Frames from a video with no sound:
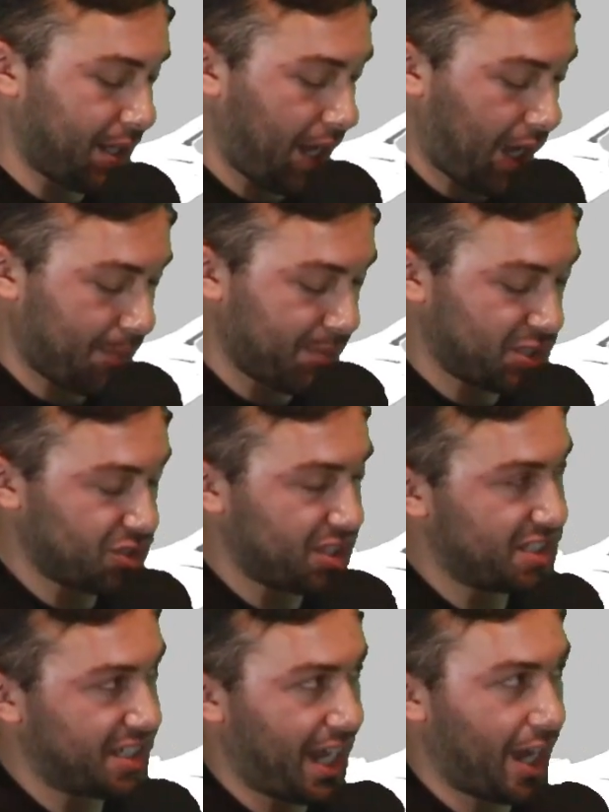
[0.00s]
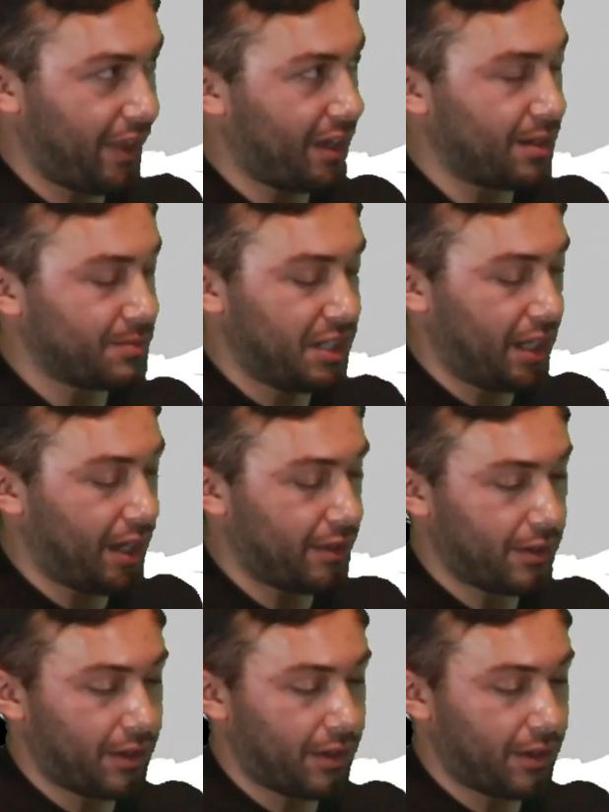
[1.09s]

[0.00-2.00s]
I'm interested to see how they come together.